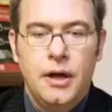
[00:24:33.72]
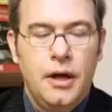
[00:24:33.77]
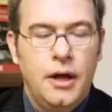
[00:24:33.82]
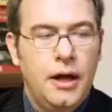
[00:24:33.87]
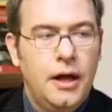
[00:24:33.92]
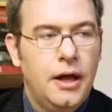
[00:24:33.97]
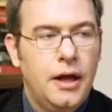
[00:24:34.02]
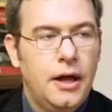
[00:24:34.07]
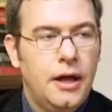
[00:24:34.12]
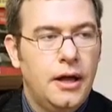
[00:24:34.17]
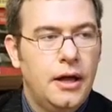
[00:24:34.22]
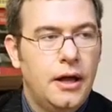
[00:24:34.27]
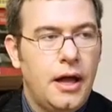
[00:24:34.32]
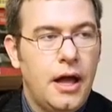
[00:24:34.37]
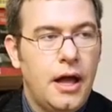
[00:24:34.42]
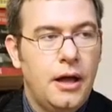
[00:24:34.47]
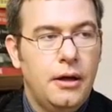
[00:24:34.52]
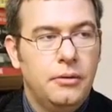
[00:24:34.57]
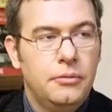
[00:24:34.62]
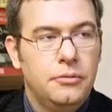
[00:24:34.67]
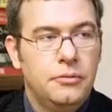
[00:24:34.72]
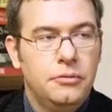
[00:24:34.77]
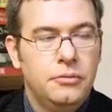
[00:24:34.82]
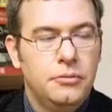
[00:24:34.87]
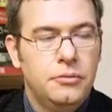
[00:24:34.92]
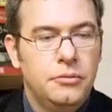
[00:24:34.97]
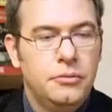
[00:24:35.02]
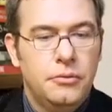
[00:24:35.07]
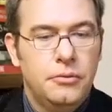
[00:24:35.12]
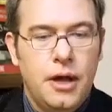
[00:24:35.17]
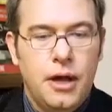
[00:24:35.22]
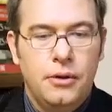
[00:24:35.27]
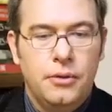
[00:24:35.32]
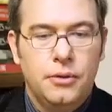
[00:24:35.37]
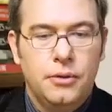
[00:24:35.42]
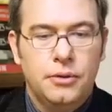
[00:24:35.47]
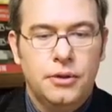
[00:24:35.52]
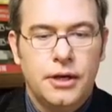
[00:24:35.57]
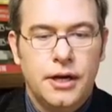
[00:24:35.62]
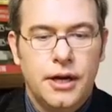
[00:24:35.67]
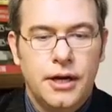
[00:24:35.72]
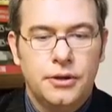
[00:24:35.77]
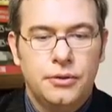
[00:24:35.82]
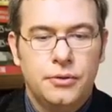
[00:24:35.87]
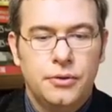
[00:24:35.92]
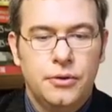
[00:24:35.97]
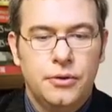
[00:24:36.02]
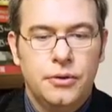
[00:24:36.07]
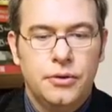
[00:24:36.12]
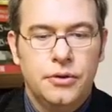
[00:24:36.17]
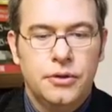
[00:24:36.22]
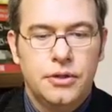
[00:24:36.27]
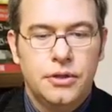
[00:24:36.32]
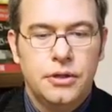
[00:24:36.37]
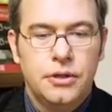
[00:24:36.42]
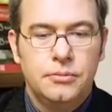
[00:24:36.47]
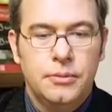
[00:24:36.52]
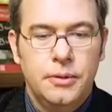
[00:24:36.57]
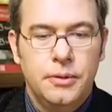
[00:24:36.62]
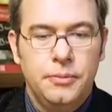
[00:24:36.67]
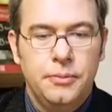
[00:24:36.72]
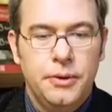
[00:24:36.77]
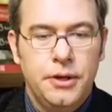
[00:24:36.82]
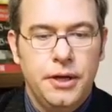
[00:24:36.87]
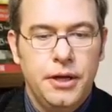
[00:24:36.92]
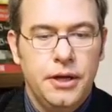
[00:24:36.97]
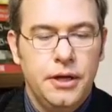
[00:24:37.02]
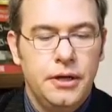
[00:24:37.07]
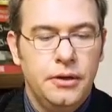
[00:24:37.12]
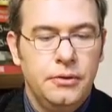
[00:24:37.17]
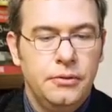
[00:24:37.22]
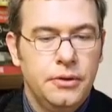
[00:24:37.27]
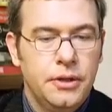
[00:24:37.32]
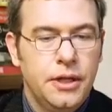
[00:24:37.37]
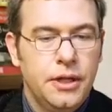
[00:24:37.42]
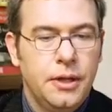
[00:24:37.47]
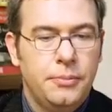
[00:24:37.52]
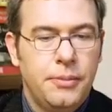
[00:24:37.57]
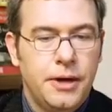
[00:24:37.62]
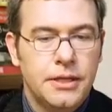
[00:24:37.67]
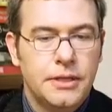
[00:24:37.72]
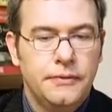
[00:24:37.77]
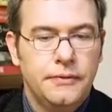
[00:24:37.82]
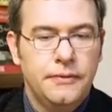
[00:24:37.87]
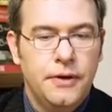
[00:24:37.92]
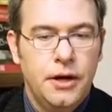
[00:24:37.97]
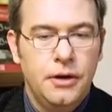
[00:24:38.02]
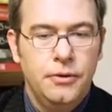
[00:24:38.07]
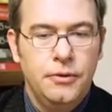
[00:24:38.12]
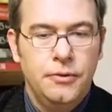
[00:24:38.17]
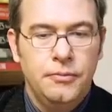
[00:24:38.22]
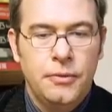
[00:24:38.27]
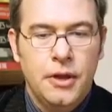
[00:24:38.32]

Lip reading: I will try to sum up here with the present value.